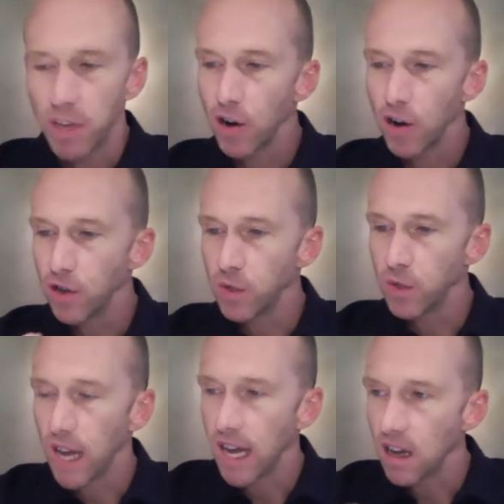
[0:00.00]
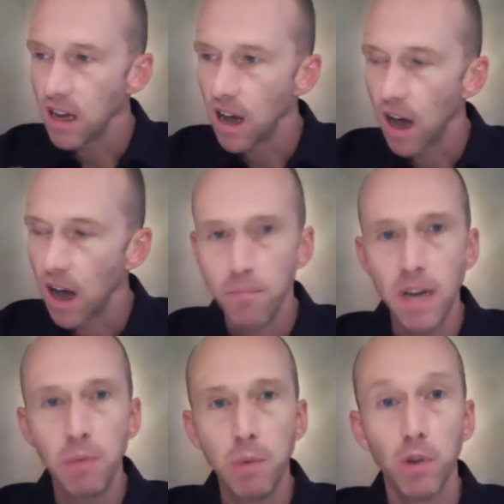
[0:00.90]
I heard you say
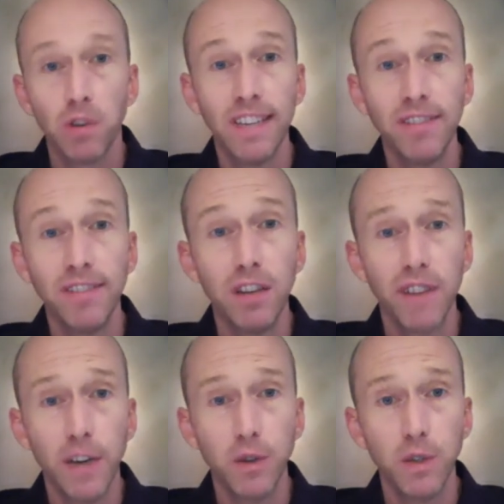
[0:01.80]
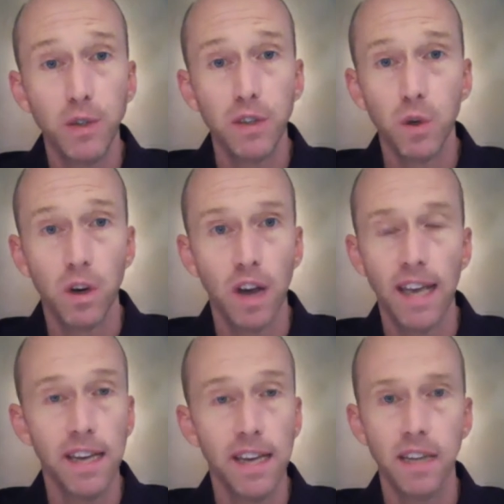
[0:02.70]
many people are leaving their values at the door. I
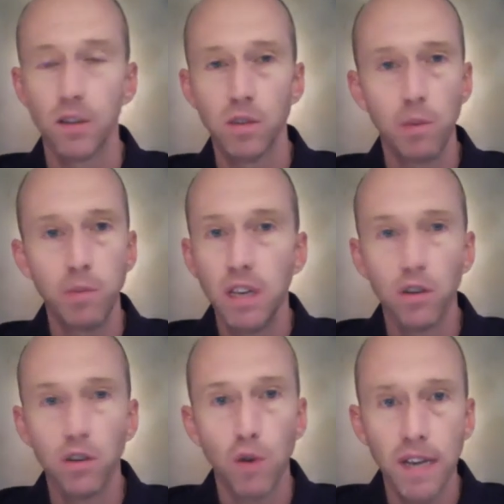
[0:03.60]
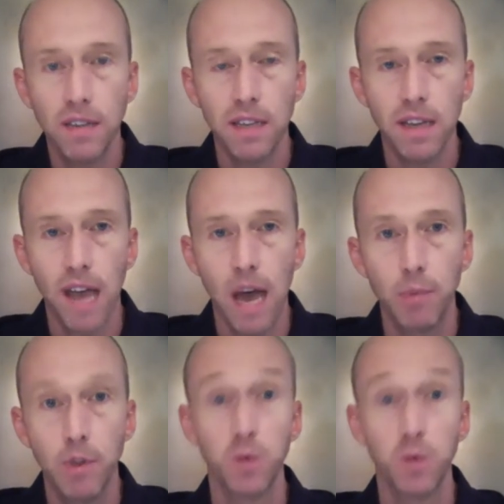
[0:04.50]
get it. There's something crazy that happens.